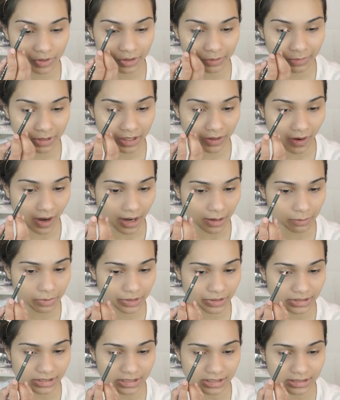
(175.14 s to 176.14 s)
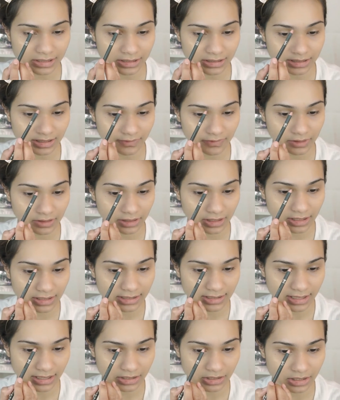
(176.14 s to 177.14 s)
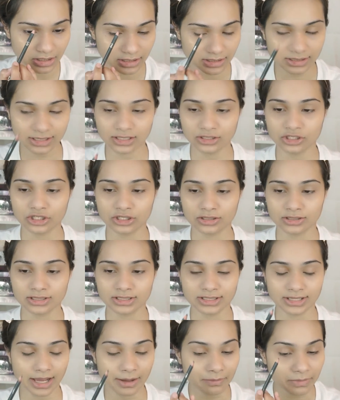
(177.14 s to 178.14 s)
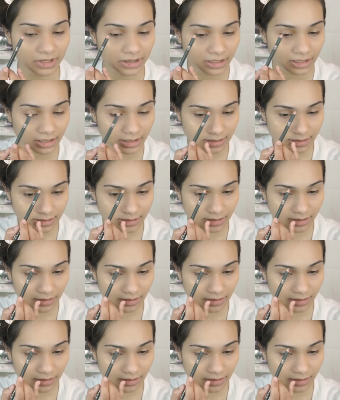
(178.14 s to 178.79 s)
grooming your eyebrows is definitely an essential step in this.